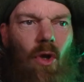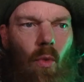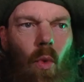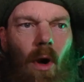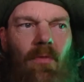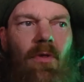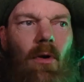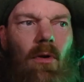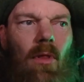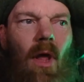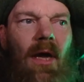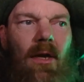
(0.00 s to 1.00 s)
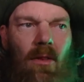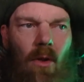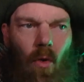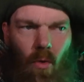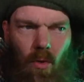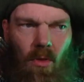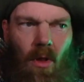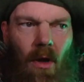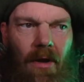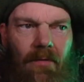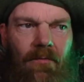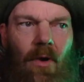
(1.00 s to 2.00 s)
where their light or
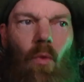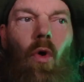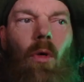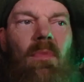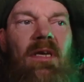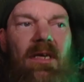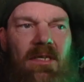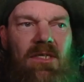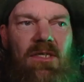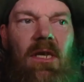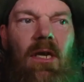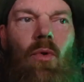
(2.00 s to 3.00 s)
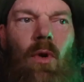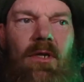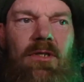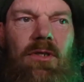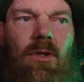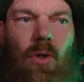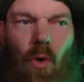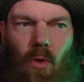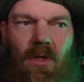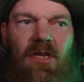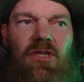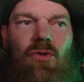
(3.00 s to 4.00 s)
life will be extinguished or
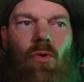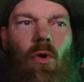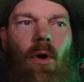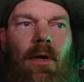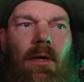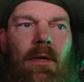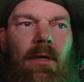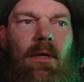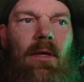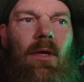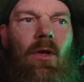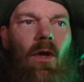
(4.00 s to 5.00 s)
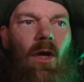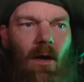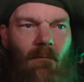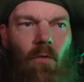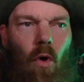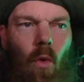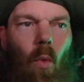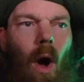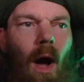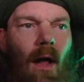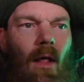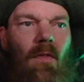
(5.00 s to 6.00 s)
destroyed. For
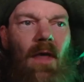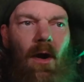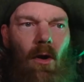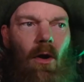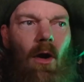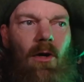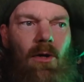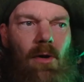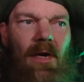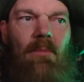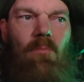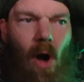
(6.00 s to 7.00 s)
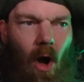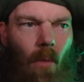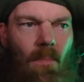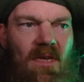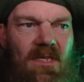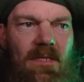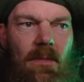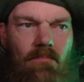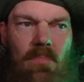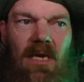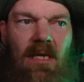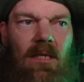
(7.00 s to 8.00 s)
while they are uttering pompous,
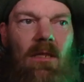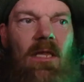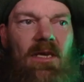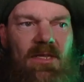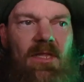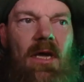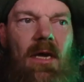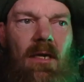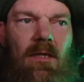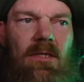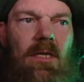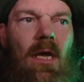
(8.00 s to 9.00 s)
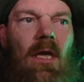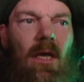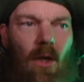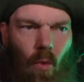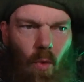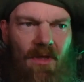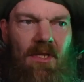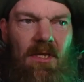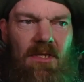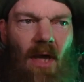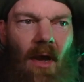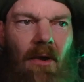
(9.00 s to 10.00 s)
meaningless things, with
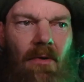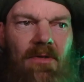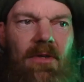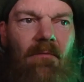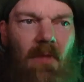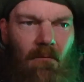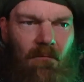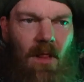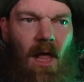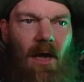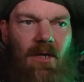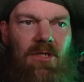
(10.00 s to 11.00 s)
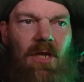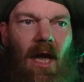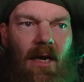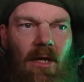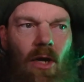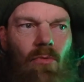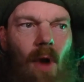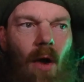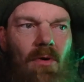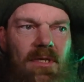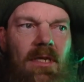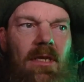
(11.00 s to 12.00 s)
desires of the flesh and
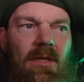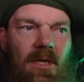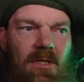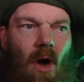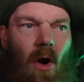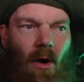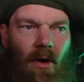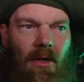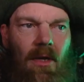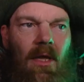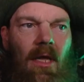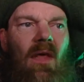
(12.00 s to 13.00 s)
carousing in the dark,